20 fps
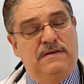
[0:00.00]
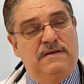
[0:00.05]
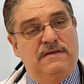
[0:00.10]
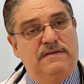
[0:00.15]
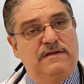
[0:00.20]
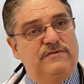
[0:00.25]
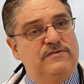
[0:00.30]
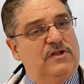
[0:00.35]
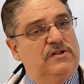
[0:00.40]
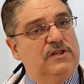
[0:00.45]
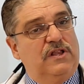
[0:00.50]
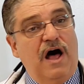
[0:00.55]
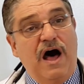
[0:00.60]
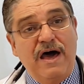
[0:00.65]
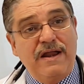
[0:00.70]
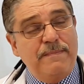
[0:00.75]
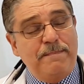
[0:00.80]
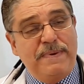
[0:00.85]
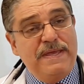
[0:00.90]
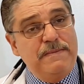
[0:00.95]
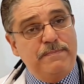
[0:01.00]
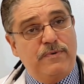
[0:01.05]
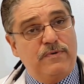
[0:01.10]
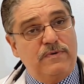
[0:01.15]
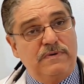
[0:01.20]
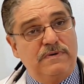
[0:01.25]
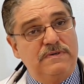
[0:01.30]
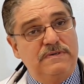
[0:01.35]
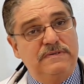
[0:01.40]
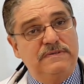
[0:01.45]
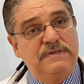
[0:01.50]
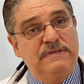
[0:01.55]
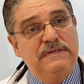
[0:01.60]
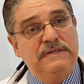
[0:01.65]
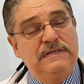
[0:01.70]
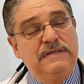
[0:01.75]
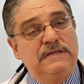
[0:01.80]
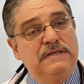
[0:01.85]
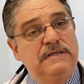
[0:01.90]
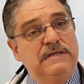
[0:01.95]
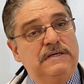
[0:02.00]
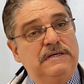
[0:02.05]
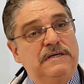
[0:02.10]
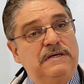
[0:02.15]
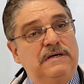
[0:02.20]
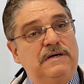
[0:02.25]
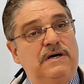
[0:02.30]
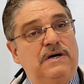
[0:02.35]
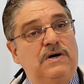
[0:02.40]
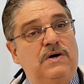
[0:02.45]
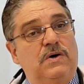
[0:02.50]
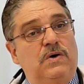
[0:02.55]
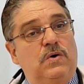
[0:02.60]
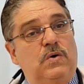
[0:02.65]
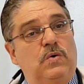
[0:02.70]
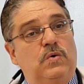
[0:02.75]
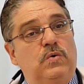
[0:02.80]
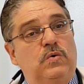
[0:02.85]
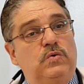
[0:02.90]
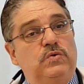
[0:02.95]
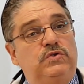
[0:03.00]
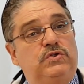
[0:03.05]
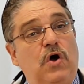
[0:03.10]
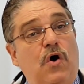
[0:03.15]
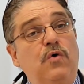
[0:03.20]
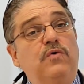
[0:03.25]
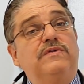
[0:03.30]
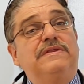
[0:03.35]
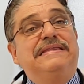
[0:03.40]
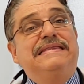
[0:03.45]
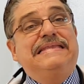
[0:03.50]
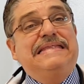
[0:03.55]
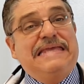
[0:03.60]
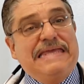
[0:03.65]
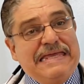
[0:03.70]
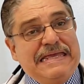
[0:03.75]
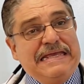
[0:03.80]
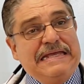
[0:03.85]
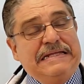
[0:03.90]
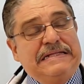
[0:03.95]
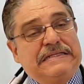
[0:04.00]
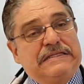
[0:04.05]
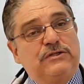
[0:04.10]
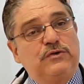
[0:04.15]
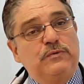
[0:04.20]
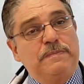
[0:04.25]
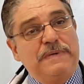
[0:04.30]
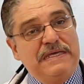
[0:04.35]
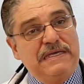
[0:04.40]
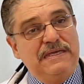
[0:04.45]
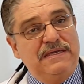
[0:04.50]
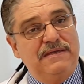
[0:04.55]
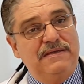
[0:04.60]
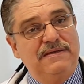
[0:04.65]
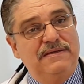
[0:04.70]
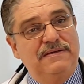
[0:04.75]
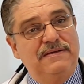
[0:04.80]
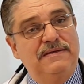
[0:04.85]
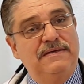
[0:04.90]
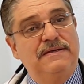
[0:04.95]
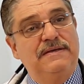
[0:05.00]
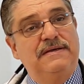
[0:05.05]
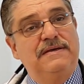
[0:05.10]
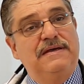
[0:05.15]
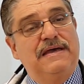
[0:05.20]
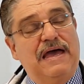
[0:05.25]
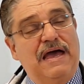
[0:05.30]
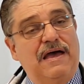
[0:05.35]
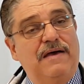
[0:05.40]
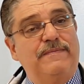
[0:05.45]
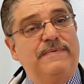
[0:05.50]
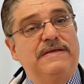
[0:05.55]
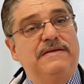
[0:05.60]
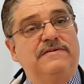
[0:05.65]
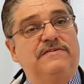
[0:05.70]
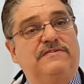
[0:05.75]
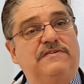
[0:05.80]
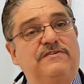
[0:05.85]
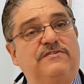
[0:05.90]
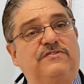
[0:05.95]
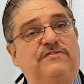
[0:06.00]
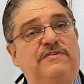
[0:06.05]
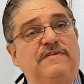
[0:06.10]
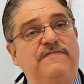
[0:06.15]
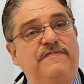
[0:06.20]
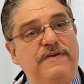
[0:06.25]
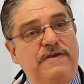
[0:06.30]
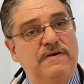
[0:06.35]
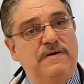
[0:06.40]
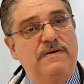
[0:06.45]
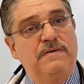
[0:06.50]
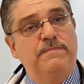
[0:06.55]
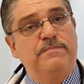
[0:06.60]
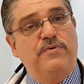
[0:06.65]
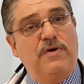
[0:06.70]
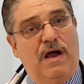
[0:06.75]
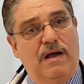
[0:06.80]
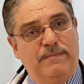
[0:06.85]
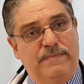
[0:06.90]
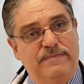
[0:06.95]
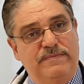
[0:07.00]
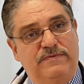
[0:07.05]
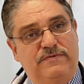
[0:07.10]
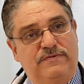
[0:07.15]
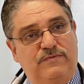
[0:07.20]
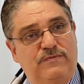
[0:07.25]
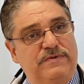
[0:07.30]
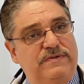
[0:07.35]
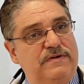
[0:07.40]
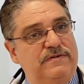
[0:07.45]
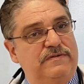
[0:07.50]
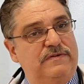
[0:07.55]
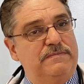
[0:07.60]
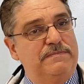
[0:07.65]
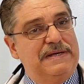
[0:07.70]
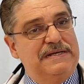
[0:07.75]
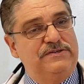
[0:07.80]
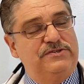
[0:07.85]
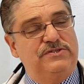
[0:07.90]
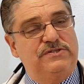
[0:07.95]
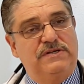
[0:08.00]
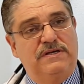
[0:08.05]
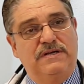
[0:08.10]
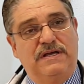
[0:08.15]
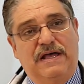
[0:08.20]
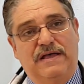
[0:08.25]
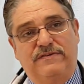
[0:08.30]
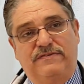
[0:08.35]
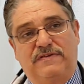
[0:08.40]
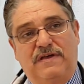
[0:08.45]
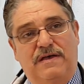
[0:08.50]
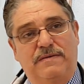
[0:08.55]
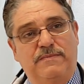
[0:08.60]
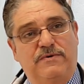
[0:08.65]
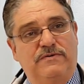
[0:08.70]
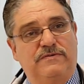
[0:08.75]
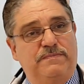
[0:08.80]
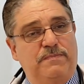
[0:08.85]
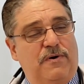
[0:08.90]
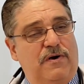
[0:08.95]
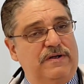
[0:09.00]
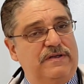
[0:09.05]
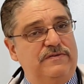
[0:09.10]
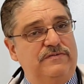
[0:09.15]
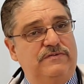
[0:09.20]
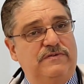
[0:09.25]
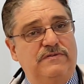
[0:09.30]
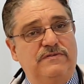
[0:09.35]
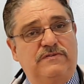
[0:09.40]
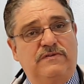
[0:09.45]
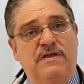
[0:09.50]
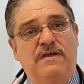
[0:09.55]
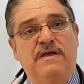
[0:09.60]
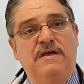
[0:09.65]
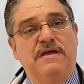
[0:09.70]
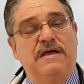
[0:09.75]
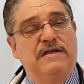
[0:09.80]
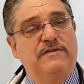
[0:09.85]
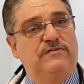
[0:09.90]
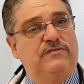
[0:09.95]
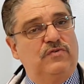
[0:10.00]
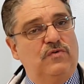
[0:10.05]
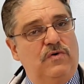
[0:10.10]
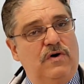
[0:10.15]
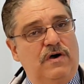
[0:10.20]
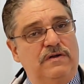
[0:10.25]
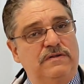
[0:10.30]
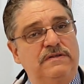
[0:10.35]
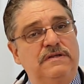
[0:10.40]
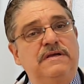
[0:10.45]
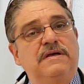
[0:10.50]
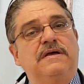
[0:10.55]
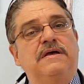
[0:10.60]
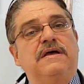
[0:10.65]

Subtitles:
There's a lot of people who don't need to be having such severe problems with their dementia, Alzheimer's, Parkinson's, and so on.